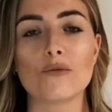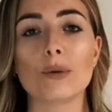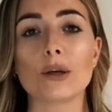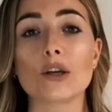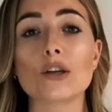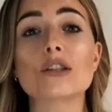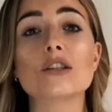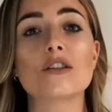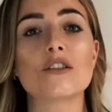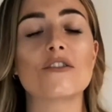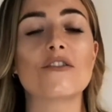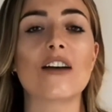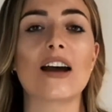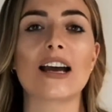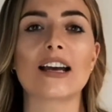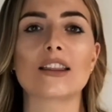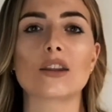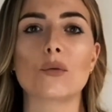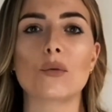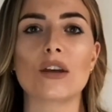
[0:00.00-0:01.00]
because of the
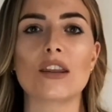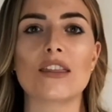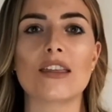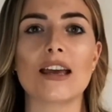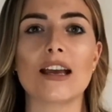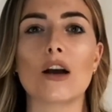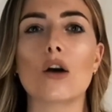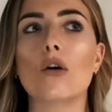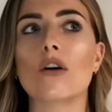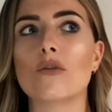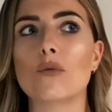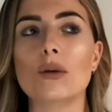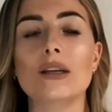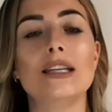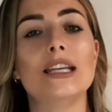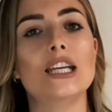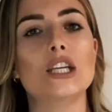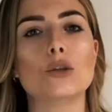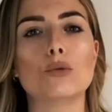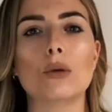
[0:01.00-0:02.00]
fact that we think, oh, if we
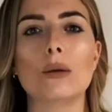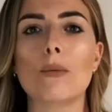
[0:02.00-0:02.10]
niche,